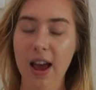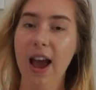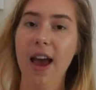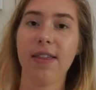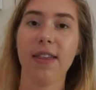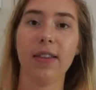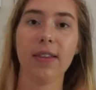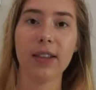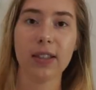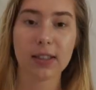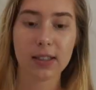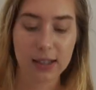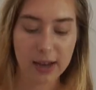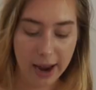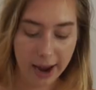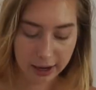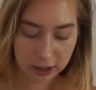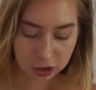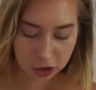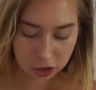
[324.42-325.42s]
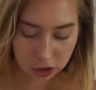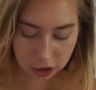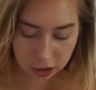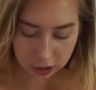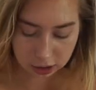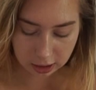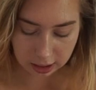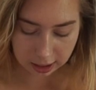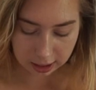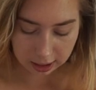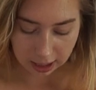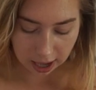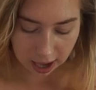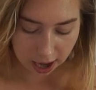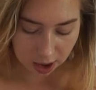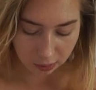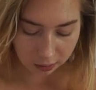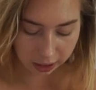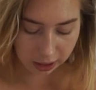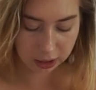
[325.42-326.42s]
And then this next shirt that I
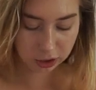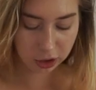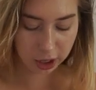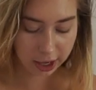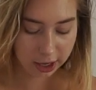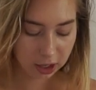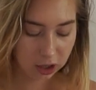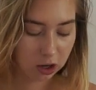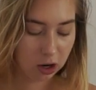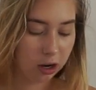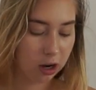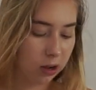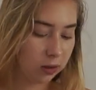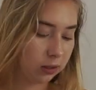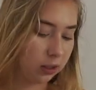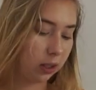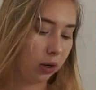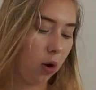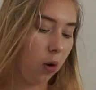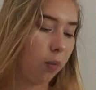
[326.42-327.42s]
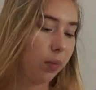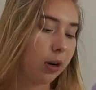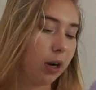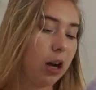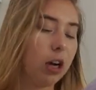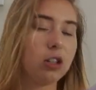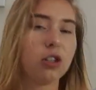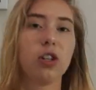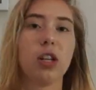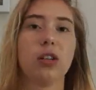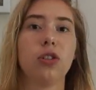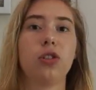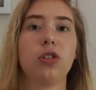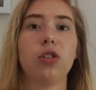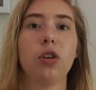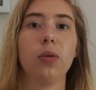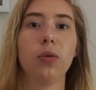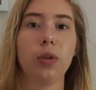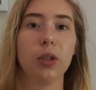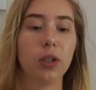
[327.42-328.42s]
got, when I tried it on, I was like, oh my gosh, that's
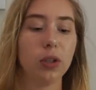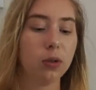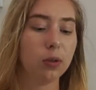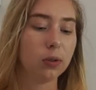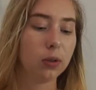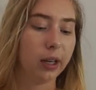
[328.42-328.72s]
so cute.